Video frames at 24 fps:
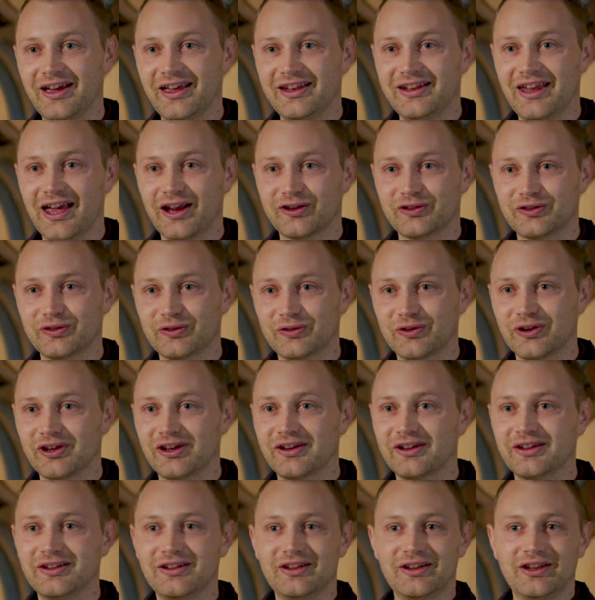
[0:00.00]
an
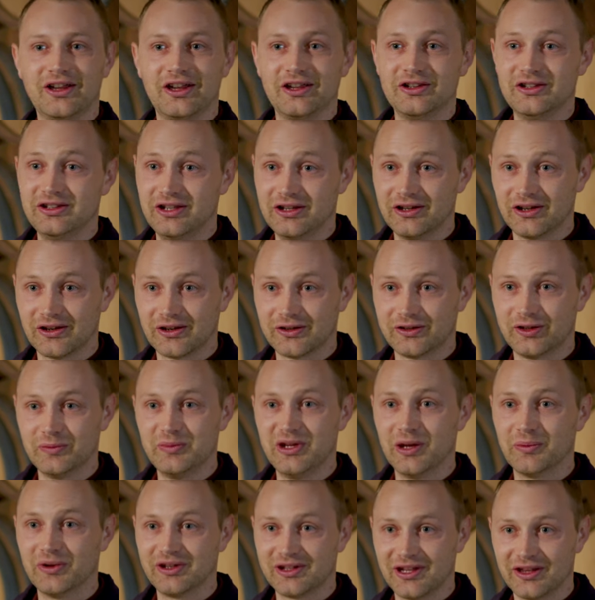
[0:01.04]
extra year to be
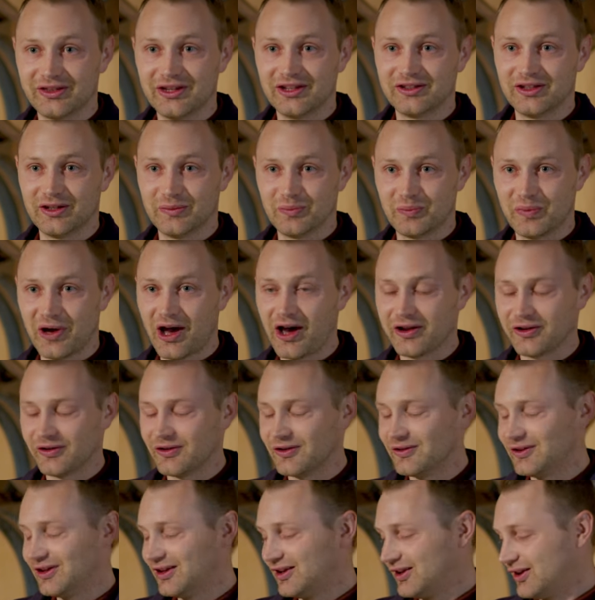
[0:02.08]
able to get this in
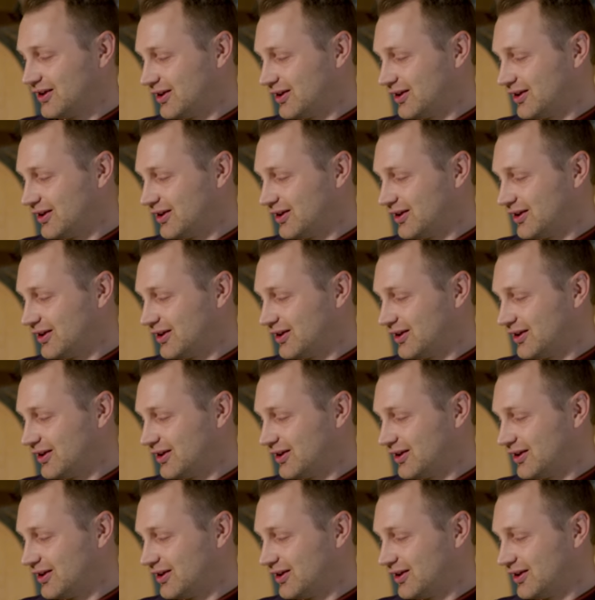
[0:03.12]
bottle,